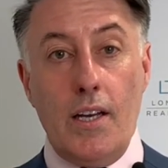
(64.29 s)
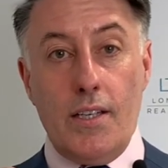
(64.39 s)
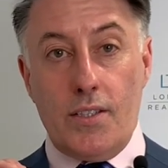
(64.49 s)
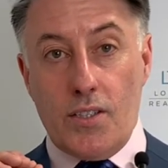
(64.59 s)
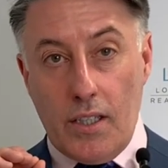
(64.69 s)

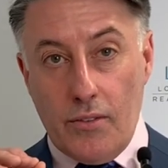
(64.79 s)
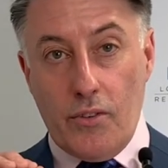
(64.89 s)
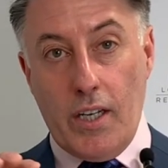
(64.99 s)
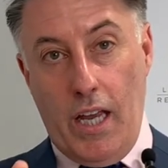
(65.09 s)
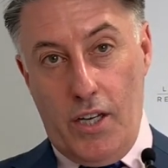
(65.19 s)
It's
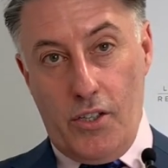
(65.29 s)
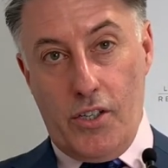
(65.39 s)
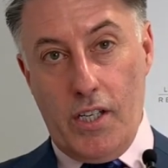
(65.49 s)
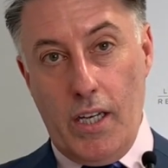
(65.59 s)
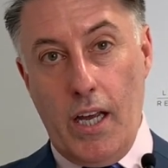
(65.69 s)
delivering
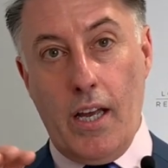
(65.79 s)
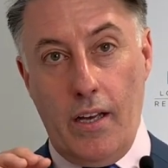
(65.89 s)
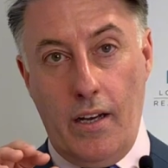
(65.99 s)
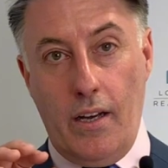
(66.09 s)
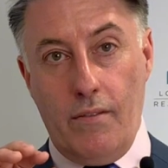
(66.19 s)
energy
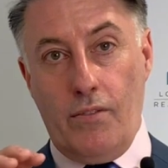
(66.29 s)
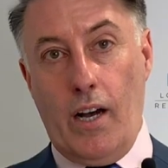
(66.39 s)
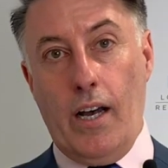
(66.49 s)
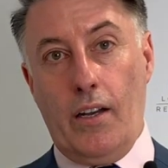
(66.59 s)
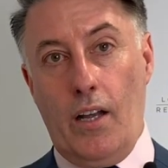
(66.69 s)
uh,
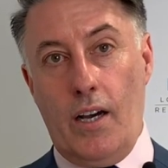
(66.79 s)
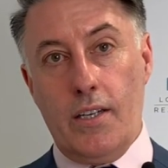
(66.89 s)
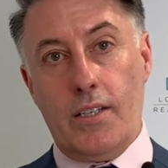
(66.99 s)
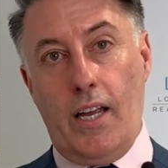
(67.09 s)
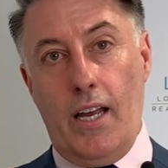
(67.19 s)
via
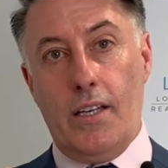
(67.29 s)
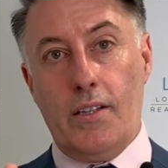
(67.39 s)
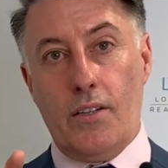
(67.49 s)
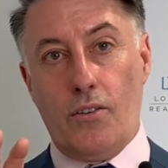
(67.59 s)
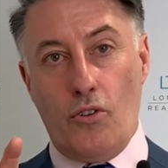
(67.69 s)
light,
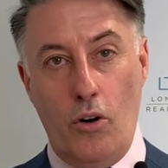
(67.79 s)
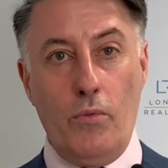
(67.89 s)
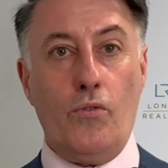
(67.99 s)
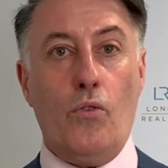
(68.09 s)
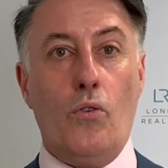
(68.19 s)
and the
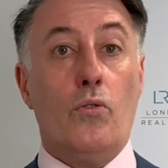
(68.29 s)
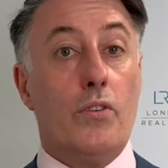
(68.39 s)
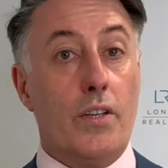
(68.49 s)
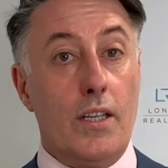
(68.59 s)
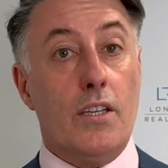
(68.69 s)
chromophore, or
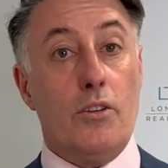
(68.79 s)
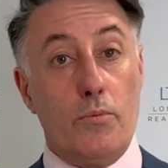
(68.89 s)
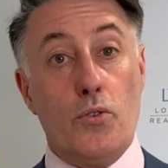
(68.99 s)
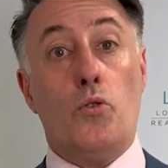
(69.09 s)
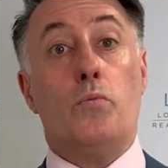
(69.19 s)
the thing that
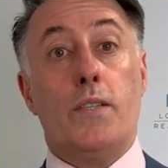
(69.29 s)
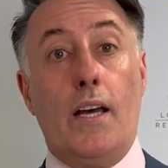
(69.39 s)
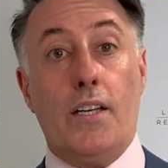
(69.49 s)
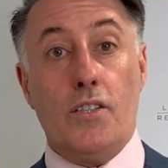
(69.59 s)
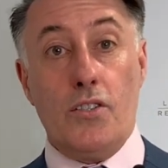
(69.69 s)
absorbs
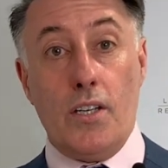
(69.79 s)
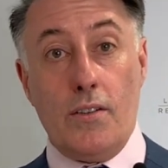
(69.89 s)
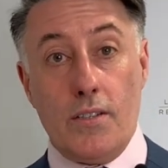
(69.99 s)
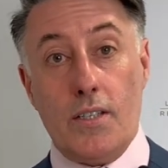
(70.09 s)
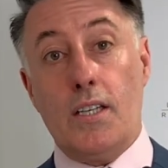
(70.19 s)
that energy in
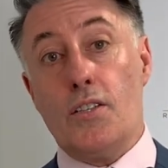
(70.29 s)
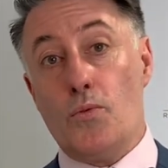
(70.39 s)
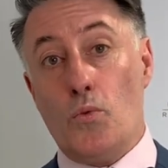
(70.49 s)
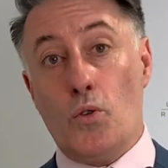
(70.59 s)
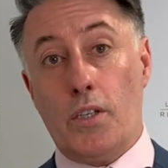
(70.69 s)
the skin, is
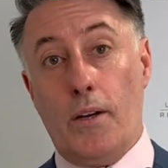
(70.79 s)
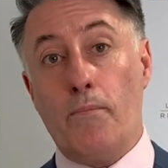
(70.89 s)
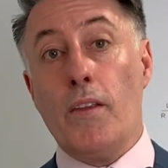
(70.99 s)
water.